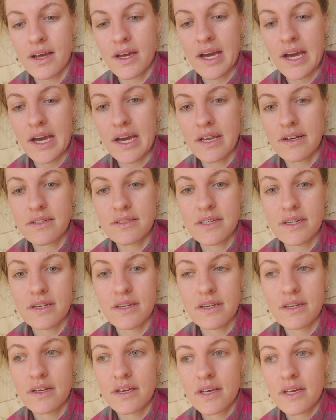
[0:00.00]

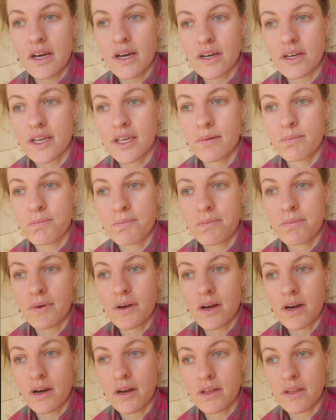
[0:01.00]
I'll keep
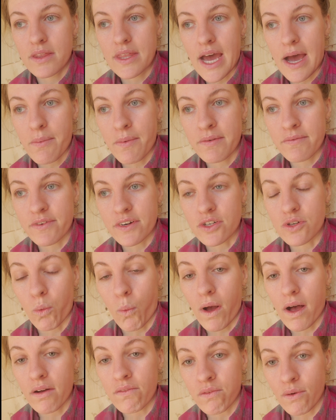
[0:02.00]
that one for
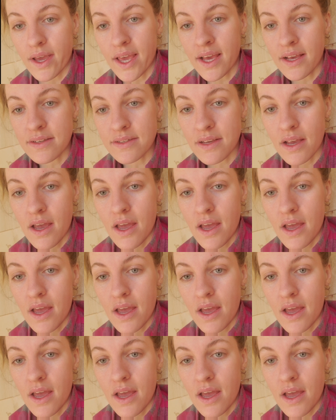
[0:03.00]
12 weeks.